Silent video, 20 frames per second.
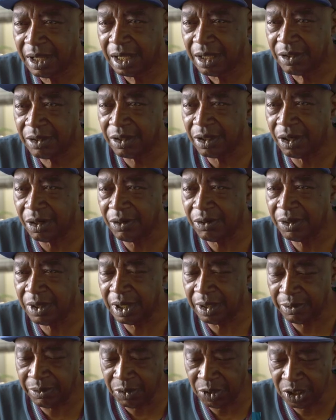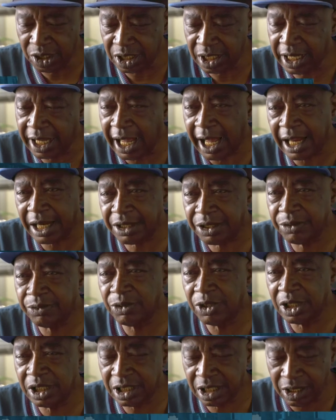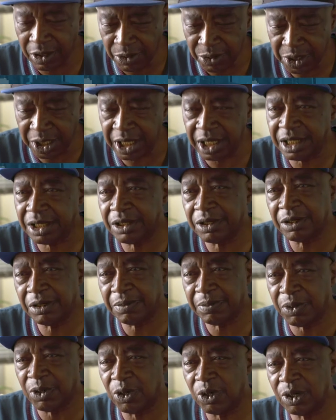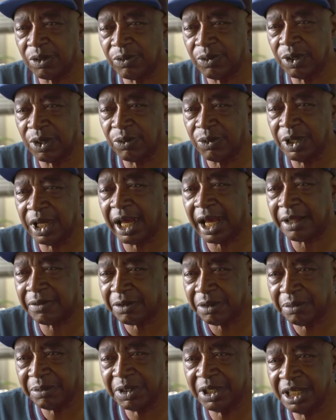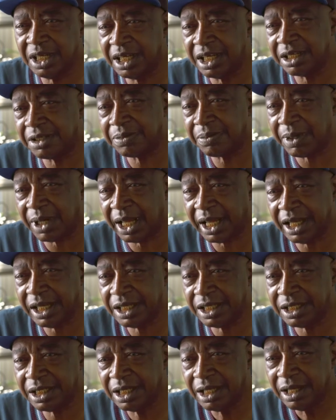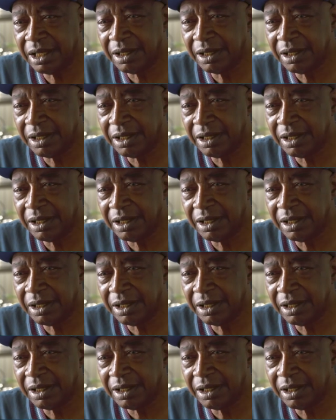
You know, was it going to get to the point where we have to be displaced?